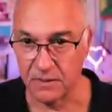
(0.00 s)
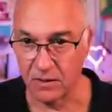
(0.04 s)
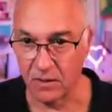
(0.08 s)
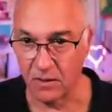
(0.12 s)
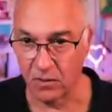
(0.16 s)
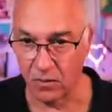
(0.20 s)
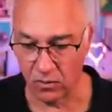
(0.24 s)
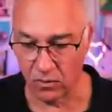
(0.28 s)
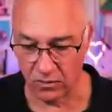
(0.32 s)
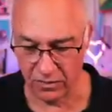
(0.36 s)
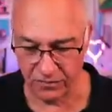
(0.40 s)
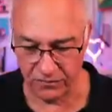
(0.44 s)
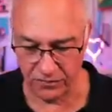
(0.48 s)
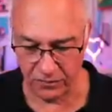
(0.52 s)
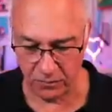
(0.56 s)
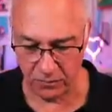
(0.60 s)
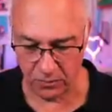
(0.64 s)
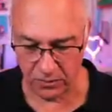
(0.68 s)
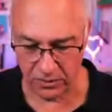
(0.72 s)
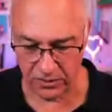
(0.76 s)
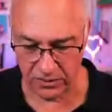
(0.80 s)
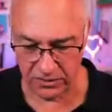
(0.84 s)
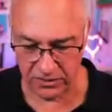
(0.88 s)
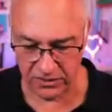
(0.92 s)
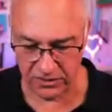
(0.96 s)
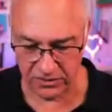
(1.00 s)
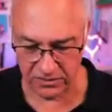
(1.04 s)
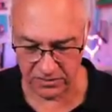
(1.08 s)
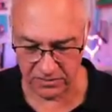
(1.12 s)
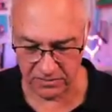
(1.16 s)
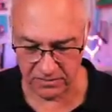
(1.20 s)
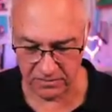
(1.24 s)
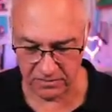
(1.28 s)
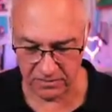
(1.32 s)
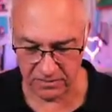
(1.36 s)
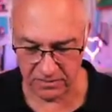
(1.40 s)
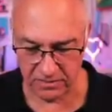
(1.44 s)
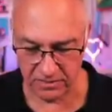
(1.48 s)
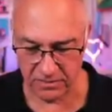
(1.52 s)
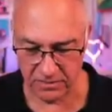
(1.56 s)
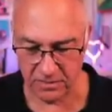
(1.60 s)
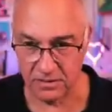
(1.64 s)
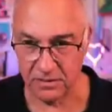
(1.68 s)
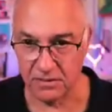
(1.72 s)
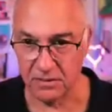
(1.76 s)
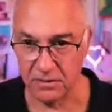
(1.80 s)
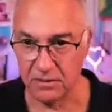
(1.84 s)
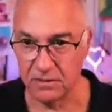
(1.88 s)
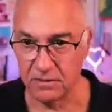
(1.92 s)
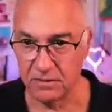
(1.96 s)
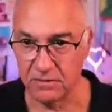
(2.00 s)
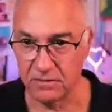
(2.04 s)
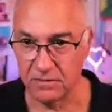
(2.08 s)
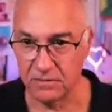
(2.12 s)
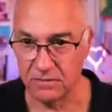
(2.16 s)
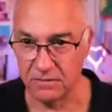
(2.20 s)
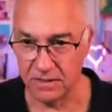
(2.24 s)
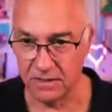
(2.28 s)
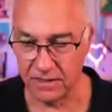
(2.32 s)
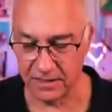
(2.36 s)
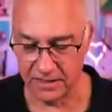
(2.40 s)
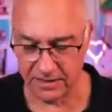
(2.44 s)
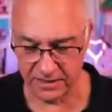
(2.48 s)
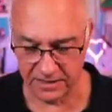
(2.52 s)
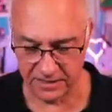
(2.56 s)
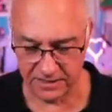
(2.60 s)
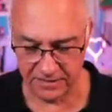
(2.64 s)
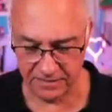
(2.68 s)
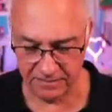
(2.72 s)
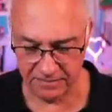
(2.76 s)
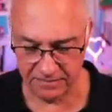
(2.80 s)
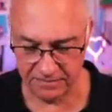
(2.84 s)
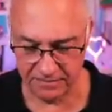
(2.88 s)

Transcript: Or if you want to just I don't know.